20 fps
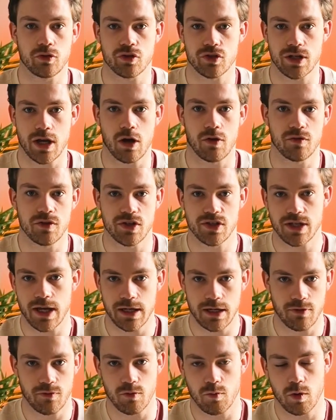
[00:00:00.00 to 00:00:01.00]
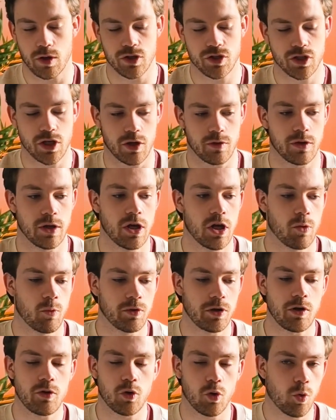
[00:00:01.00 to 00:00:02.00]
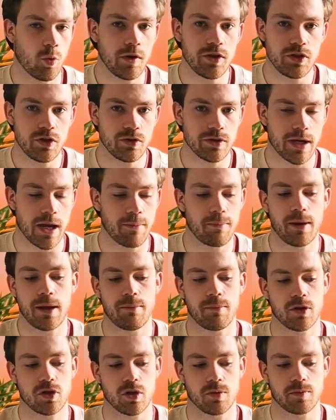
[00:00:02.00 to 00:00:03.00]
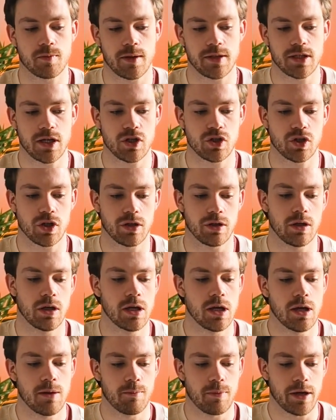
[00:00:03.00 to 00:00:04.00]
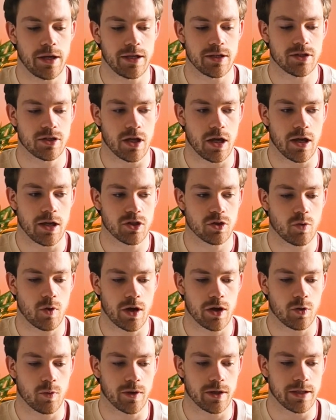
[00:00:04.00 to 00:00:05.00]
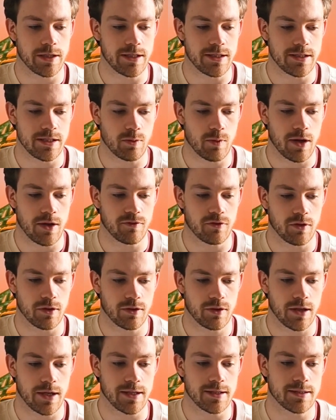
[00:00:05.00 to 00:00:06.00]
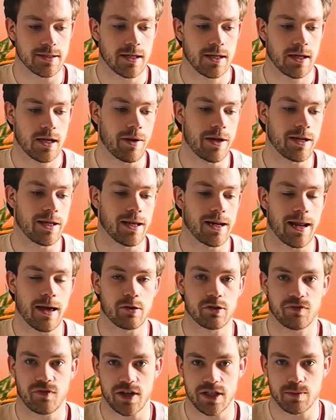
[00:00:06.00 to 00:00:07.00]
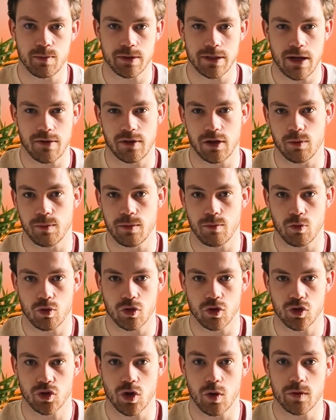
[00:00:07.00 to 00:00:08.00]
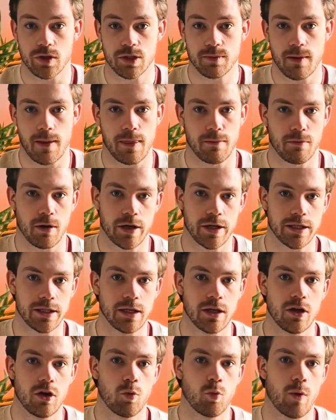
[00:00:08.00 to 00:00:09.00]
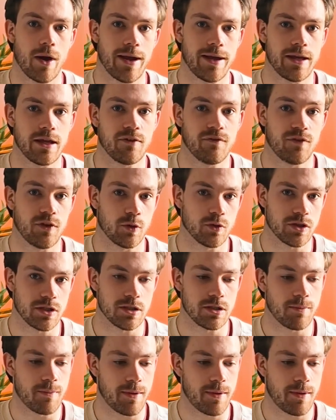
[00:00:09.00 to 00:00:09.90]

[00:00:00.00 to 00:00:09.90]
yourself and set different ones. So we don't always use campaign budget optimization, but it's quite a quick and easy way of doing things. And it allows Facebook to have a little bit more control and spend the money where it feels is the